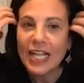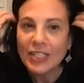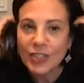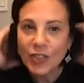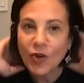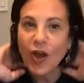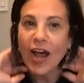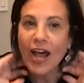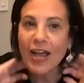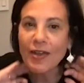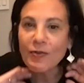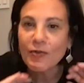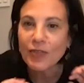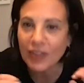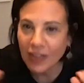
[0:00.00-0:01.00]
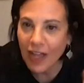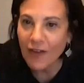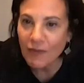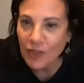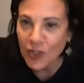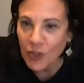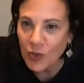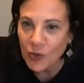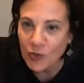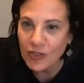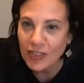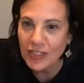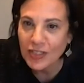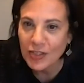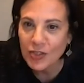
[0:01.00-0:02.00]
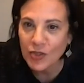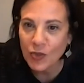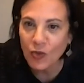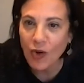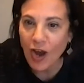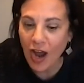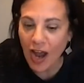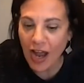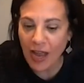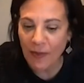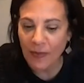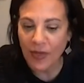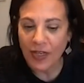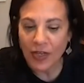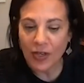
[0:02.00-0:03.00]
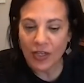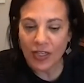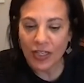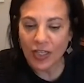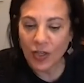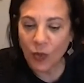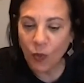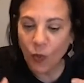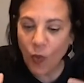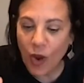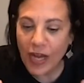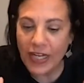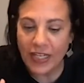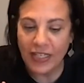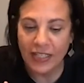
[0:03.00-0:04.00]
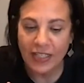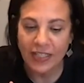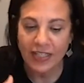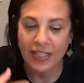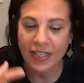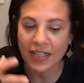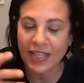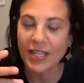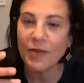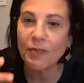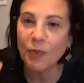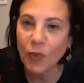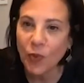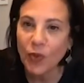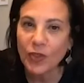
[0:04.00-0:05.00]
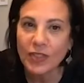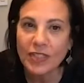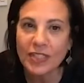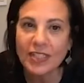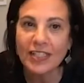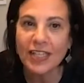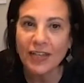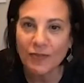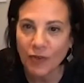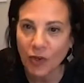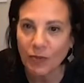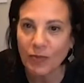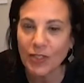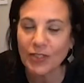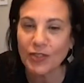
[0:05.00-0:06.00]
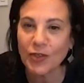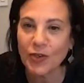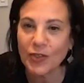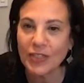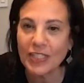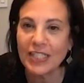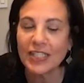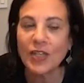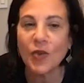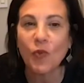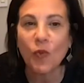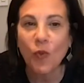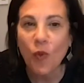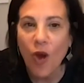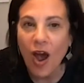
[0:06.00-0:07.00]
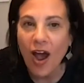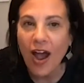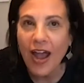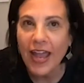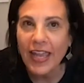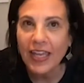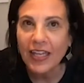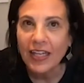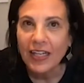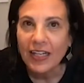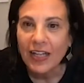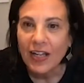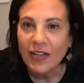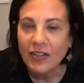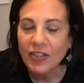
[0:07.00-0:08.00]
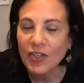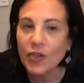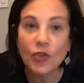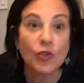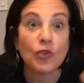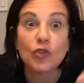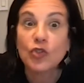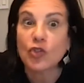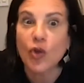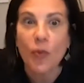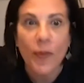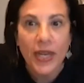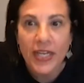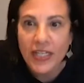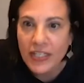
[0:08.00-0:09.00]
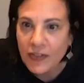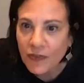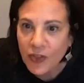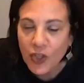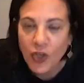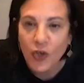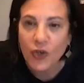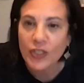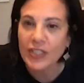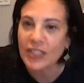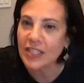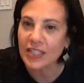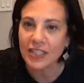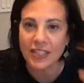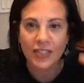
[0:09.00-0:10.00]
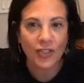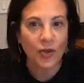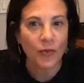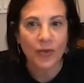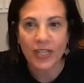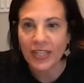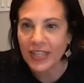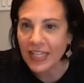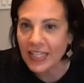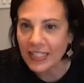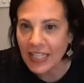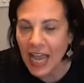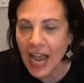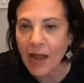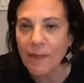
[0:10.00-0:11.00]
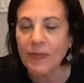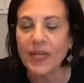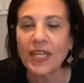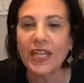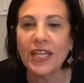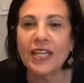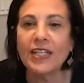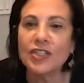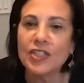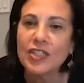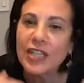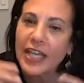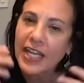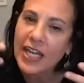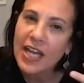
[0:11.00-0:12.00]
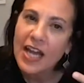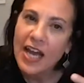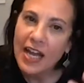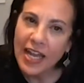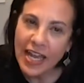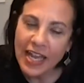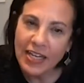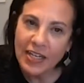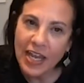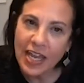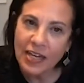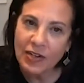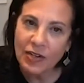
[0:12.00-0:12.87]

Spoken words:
And so I would love you to describe, what is the importance of cryptocurrencies and why, there's so many different currencies and so many things happening, and just like, and